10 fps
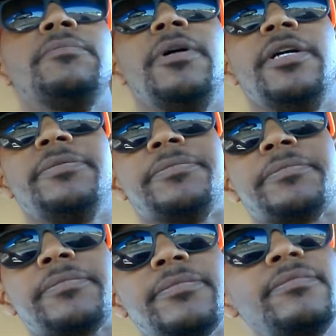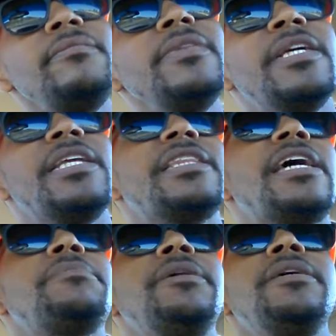But let
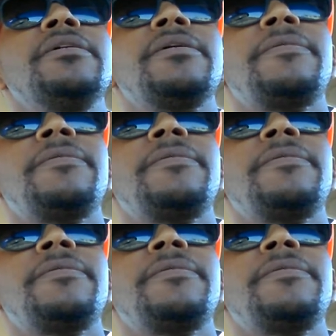that be.